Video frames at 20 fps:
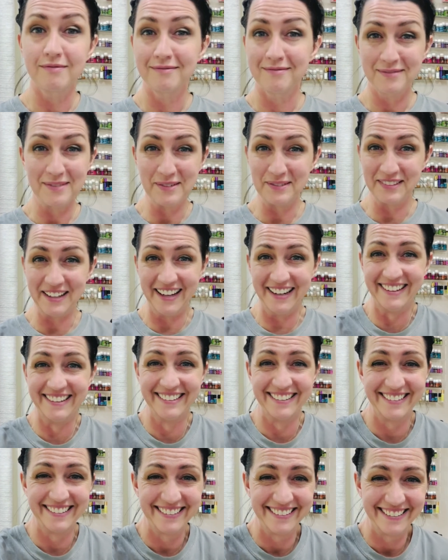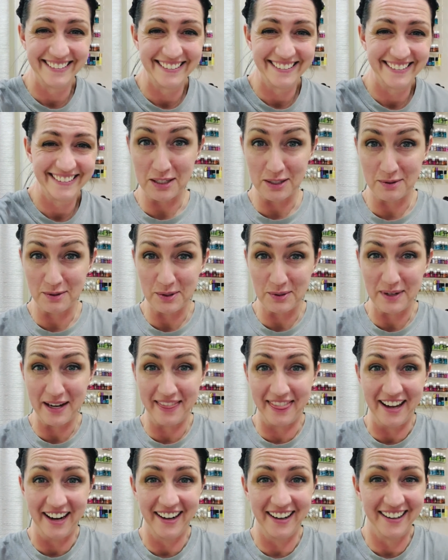Hold on. It was right
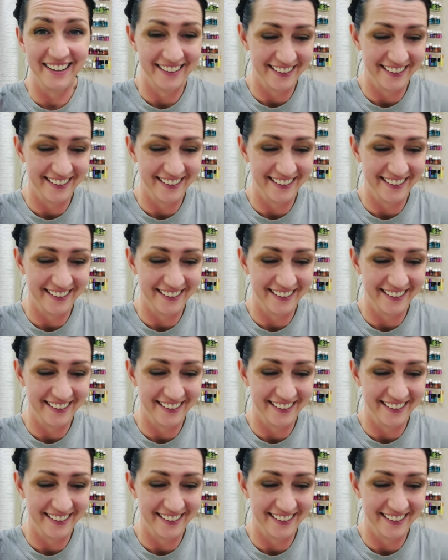there.